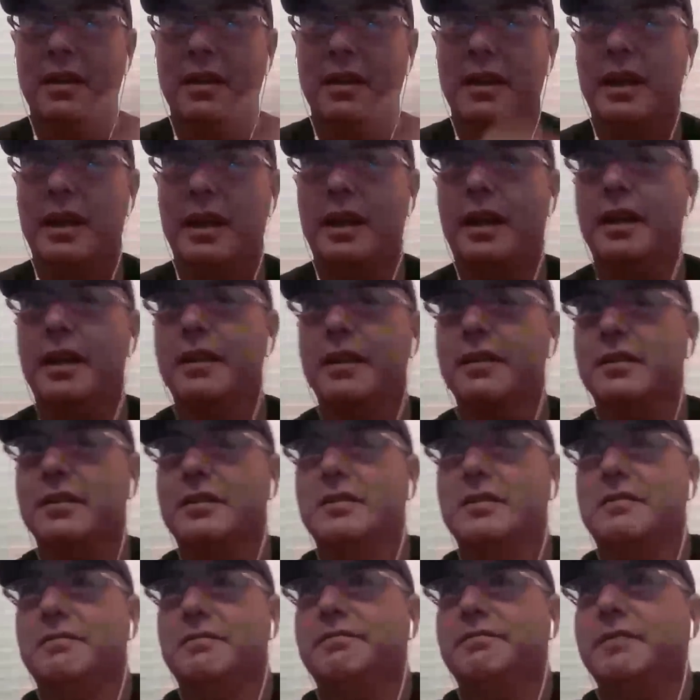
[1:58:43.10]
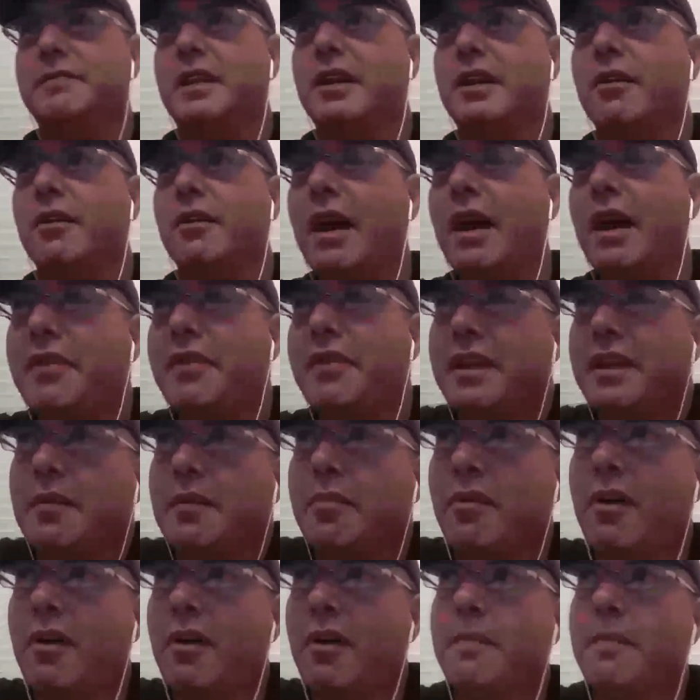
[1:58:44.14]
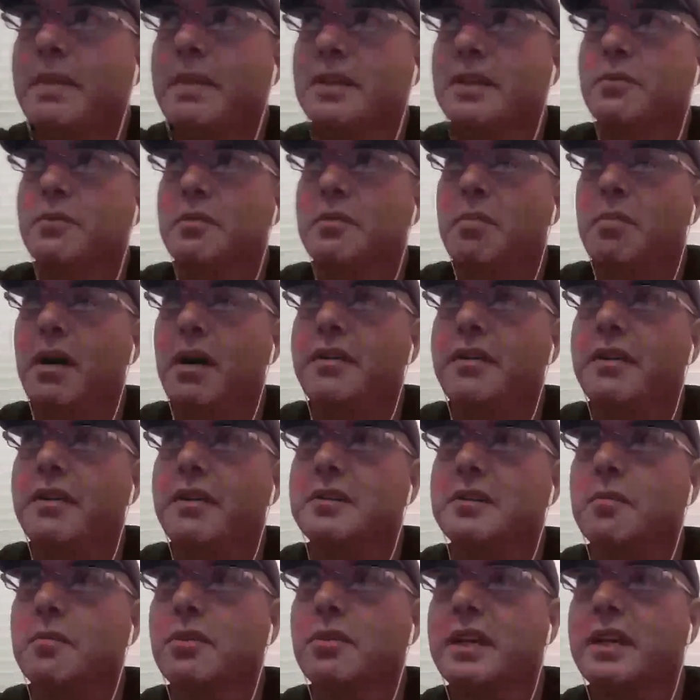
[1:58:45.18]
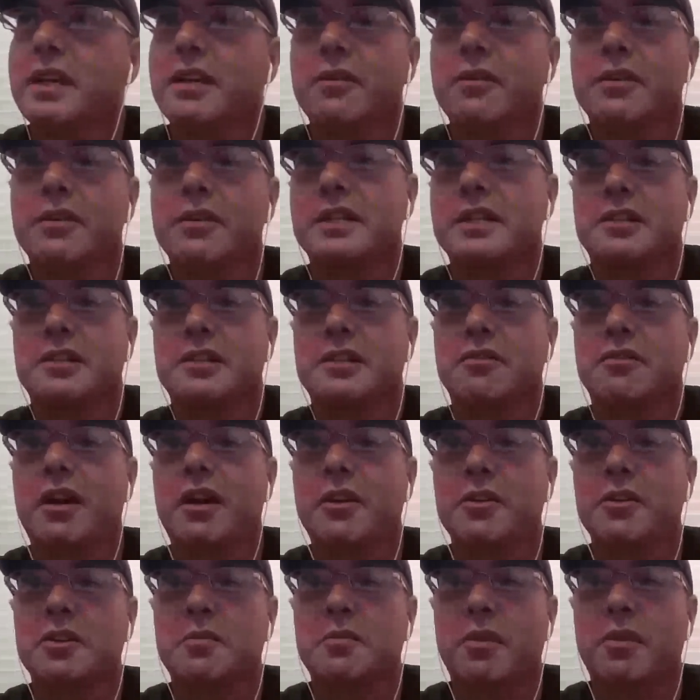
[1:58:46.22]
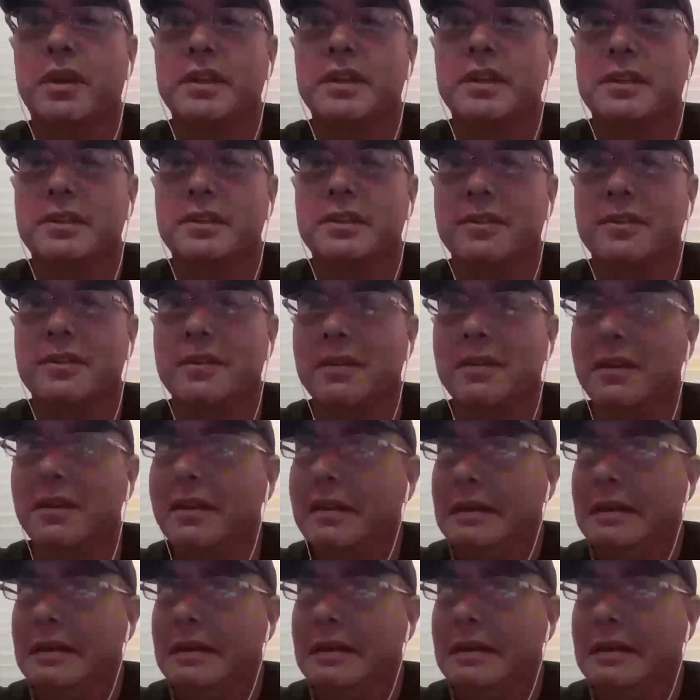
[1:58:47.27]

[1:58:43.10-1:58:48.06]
And I just, you know, I think the problem is with pythons in particular, because a lot of those places are